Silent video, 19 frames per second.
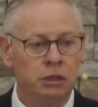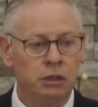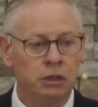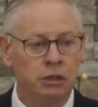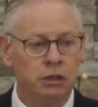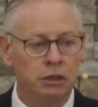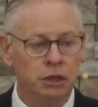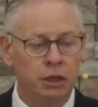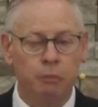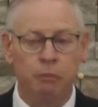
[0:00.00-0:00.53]

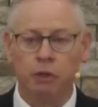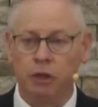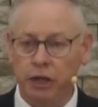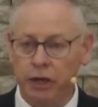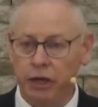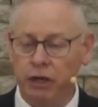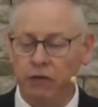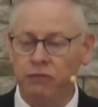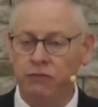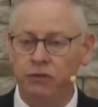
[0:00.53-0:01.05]
and
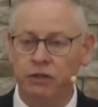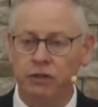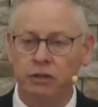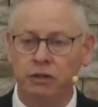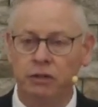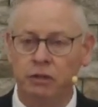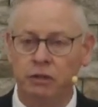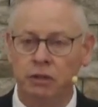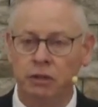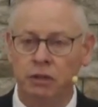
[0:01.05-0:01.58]
believed
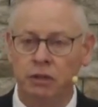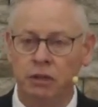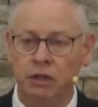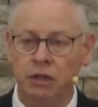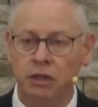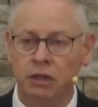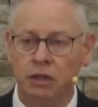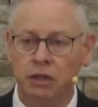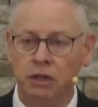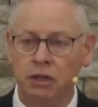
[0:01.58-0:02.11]

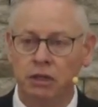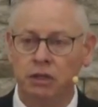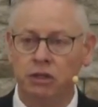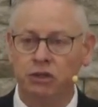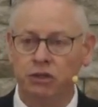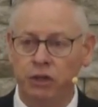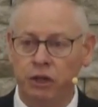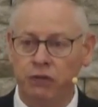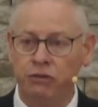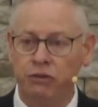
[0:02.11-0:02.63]
in
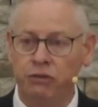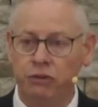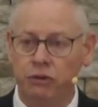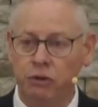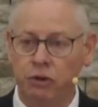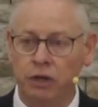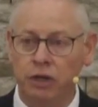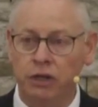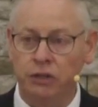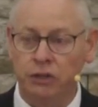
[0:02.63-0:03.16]
Jesus
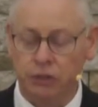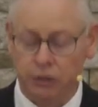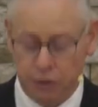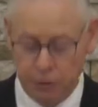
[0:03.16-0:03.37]
Christ.